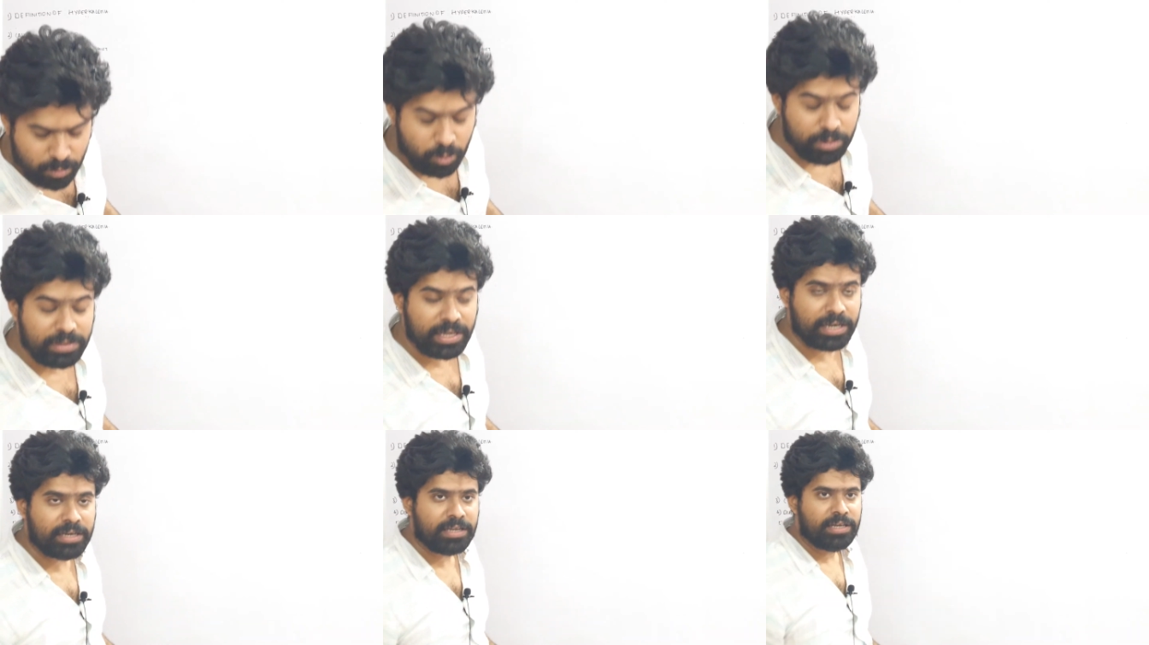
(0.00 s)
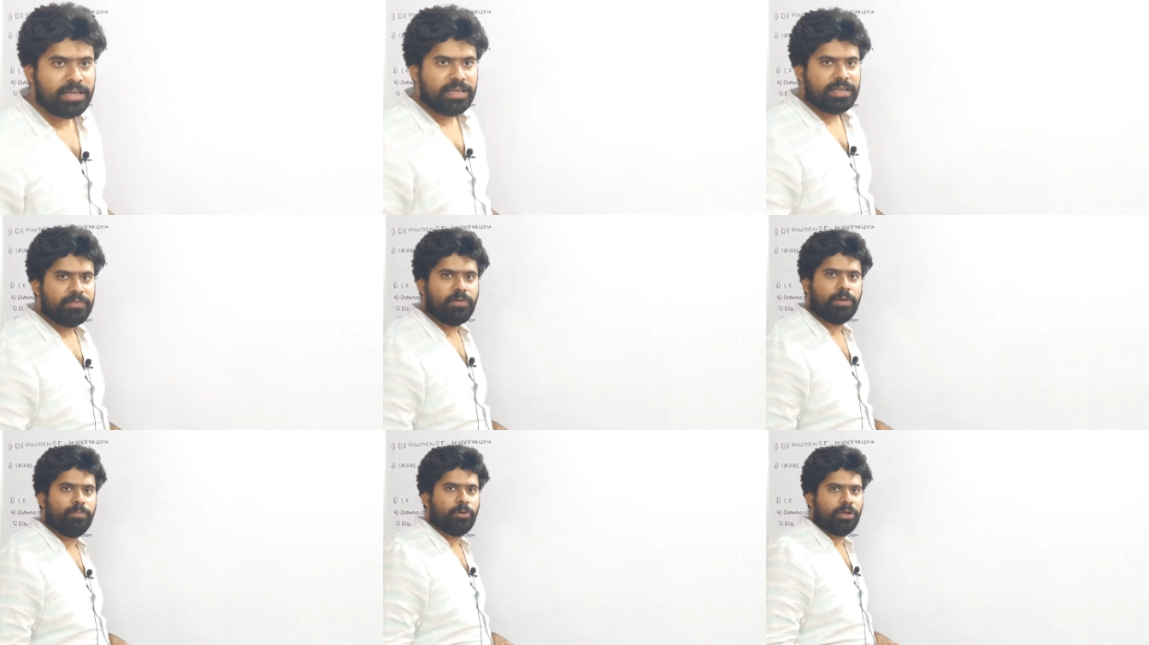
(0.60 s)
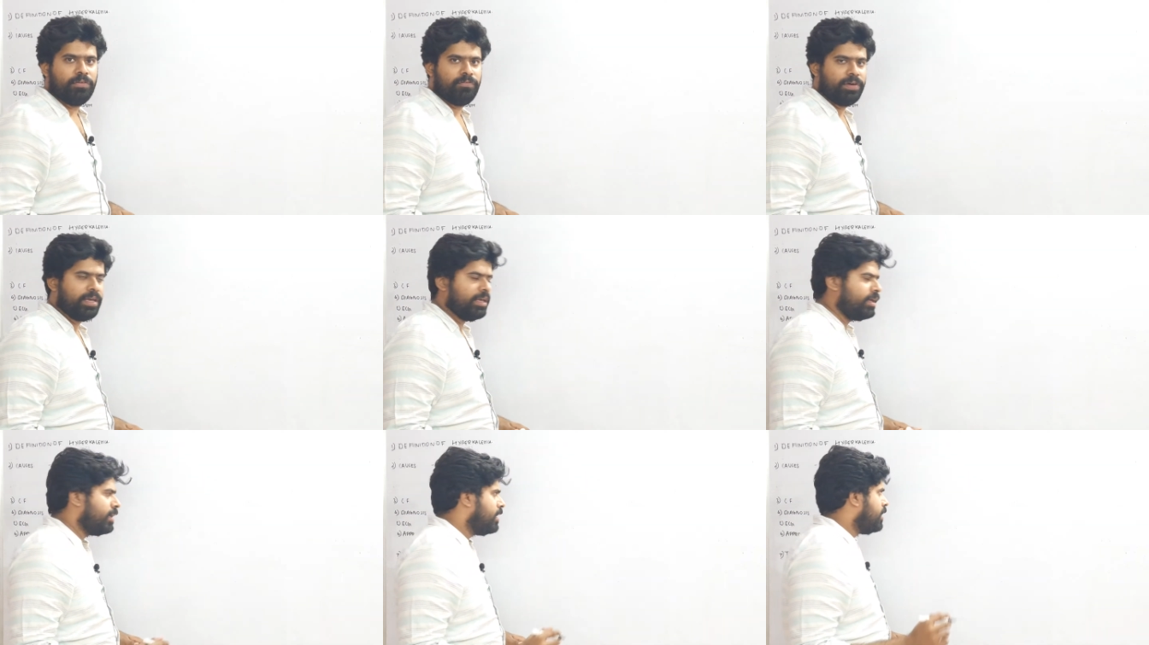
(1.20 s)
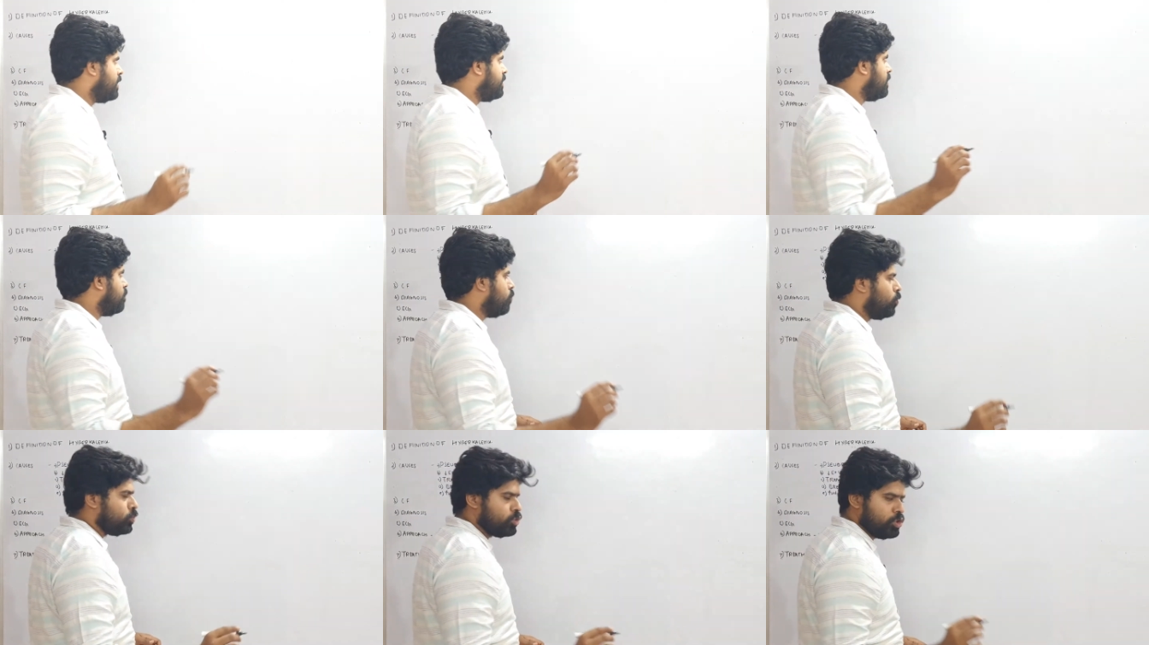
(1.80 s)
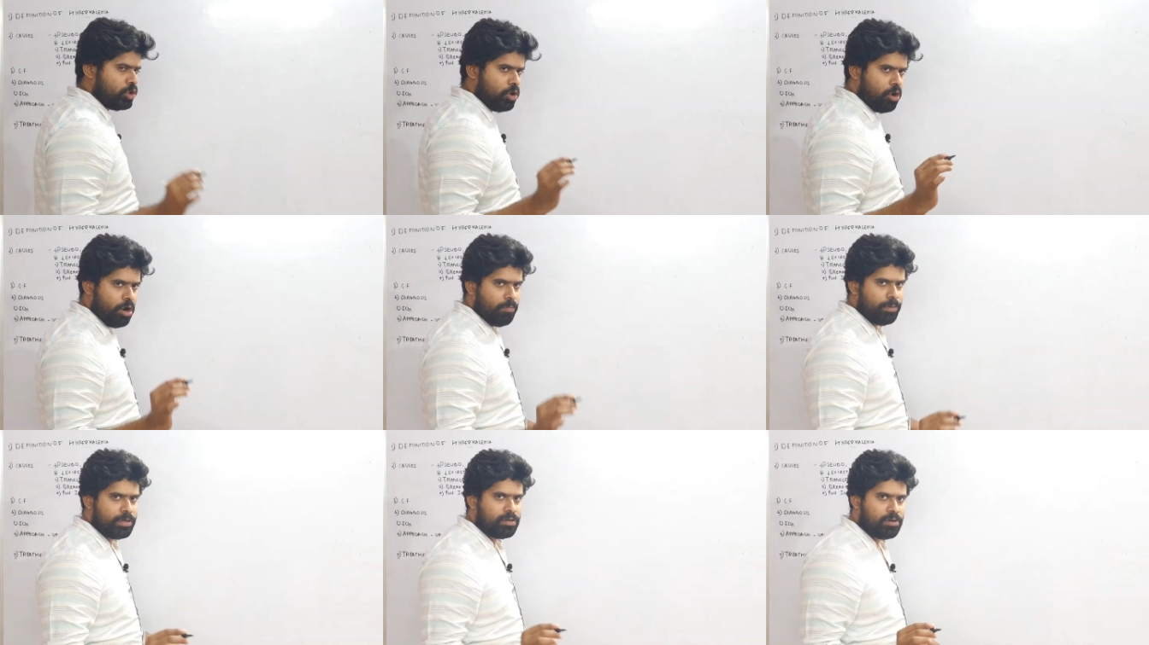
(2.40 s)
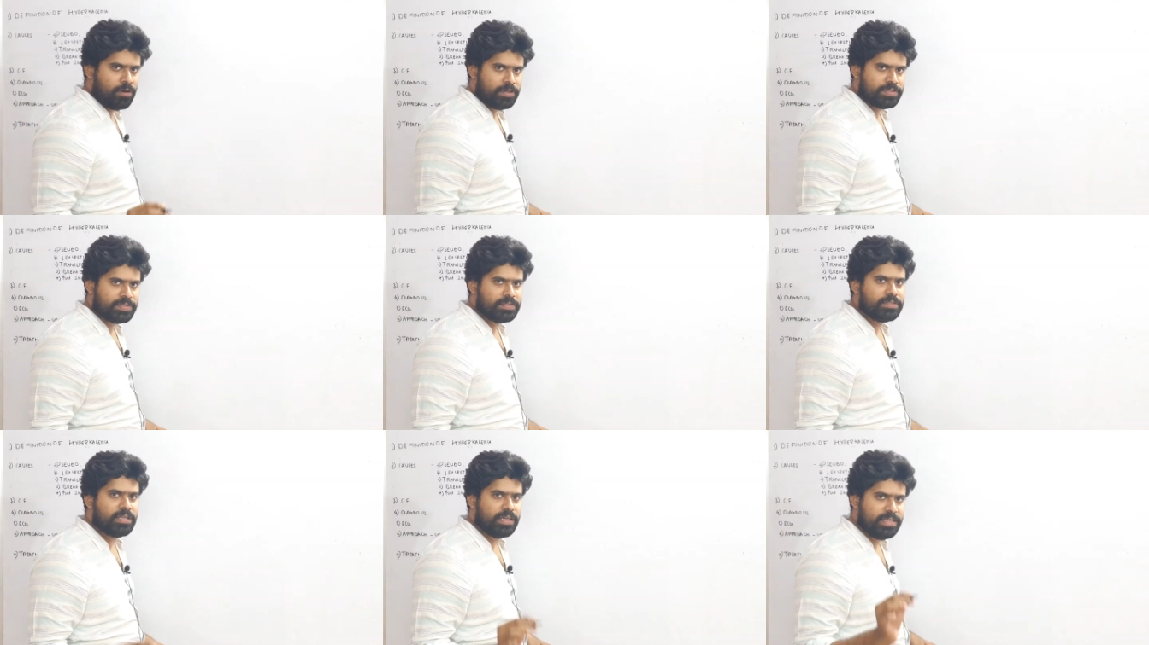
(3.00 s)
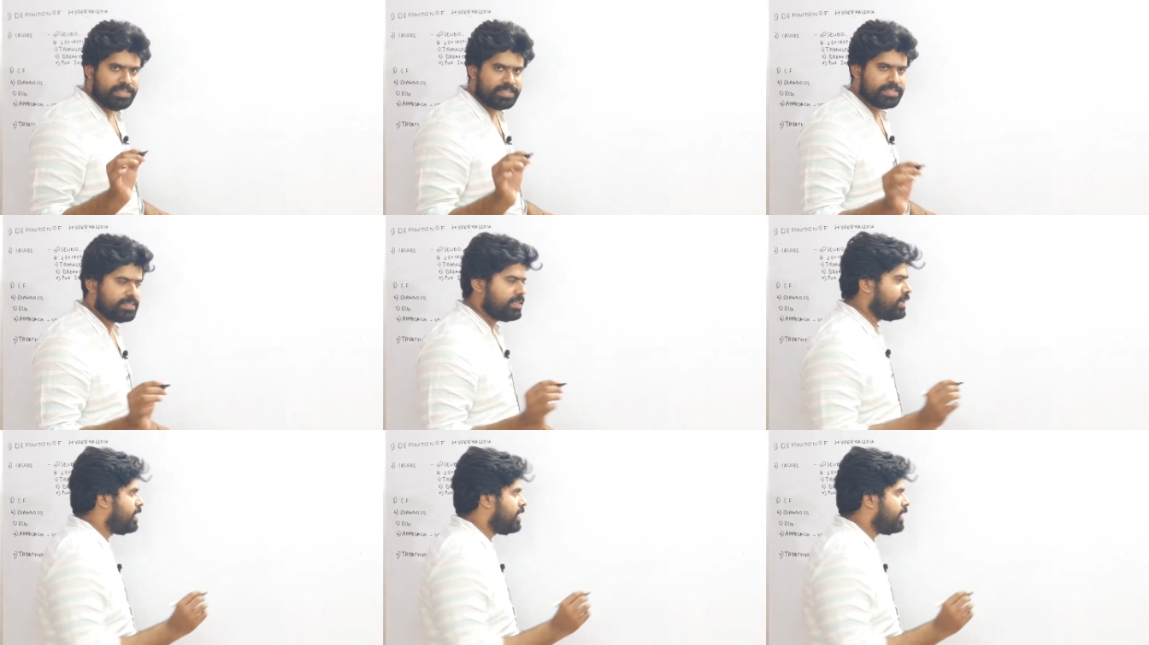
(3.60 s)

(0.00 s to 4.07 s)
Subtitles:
more than 5.5? The most common cause is